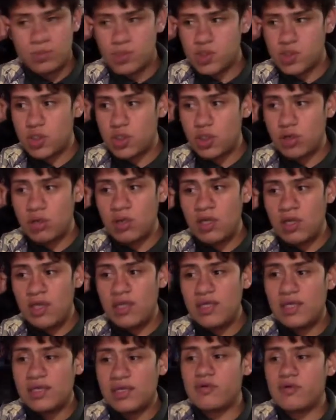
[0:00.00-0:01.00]
So,
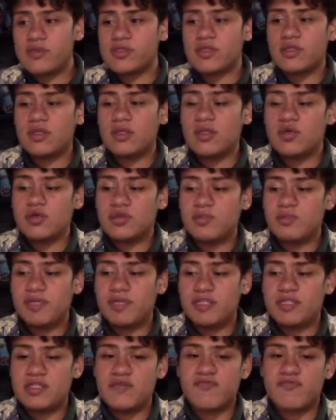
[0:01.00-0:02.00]
yeah, that one's a little
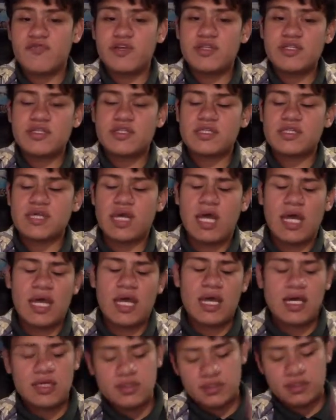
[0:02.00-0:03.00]
bit different,
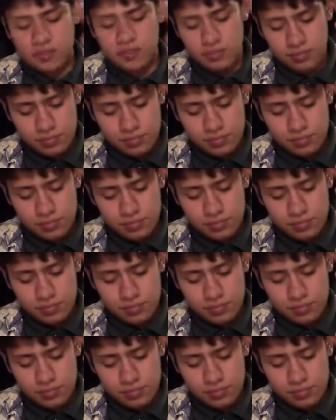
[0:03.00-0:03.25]
and,